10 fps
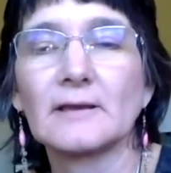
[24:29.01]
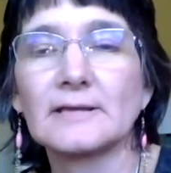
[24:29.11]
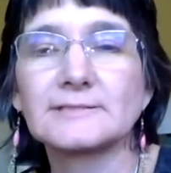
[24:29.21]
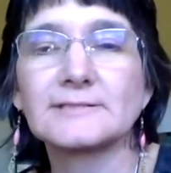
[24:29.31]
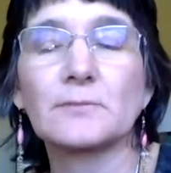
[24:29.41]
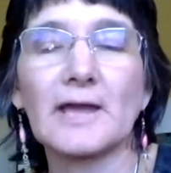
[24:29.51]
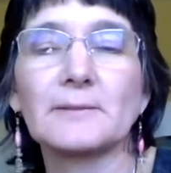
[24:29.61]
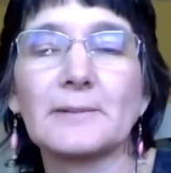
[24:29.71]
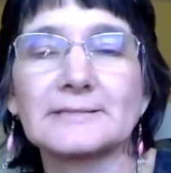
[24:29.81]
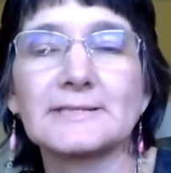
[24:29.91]
It said we had
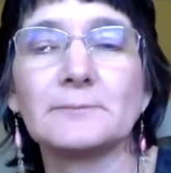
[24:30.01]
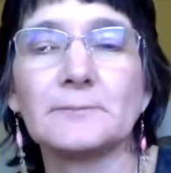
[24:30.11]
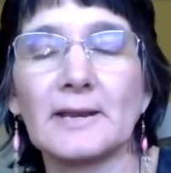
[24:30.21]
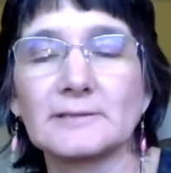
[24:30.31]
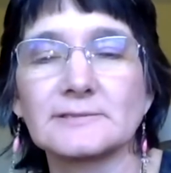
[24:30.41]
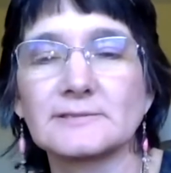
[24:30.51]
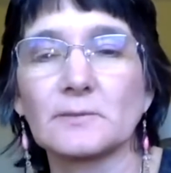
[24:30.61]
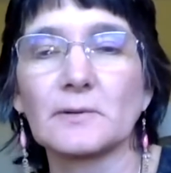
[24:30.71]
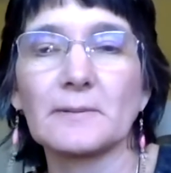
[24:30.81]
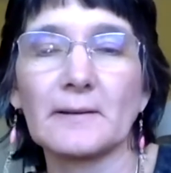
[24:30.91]
about 10 minutes, so
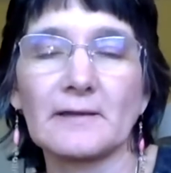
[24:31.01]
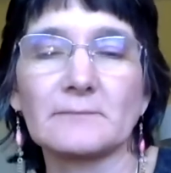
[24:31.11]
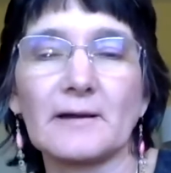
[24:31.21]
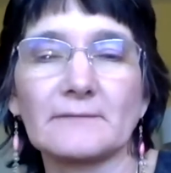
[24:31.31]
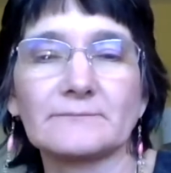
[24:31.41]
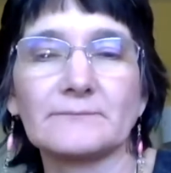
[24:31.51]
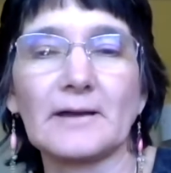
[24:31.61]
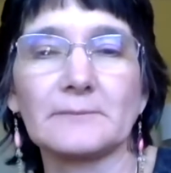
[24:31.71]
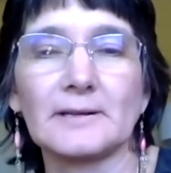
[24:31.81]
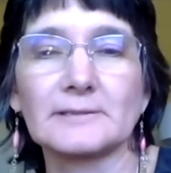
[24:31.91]
we probably have
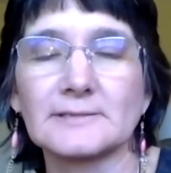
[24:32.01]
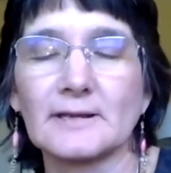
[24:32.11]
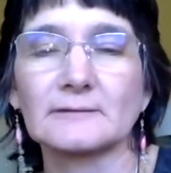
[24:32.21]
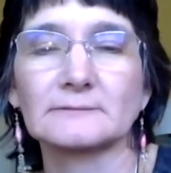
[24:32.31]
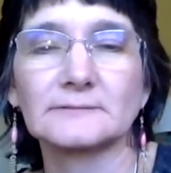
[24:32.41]
about 5 minutes now.